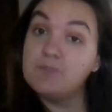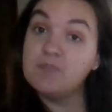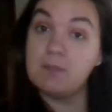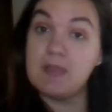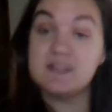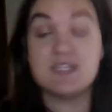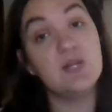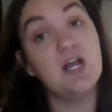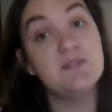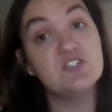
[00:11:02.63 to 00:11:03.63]
maybe that
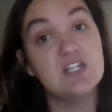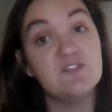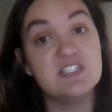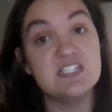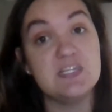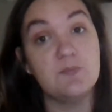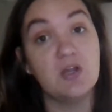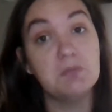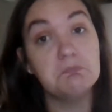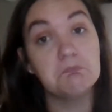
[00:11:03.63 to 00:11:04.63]
would help me train for Disney more.